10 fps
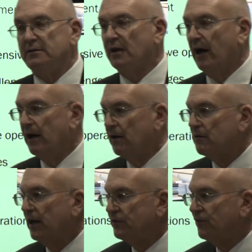to higher
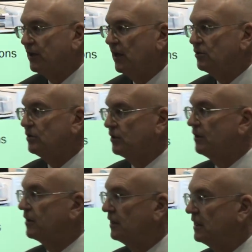classifications that
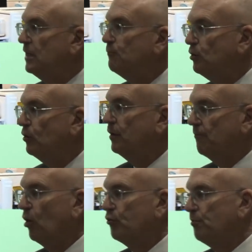are going to keep you in
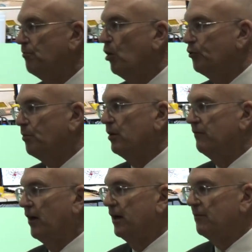multiple
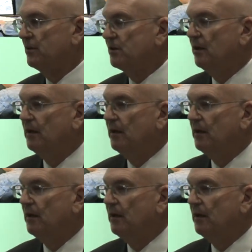environments.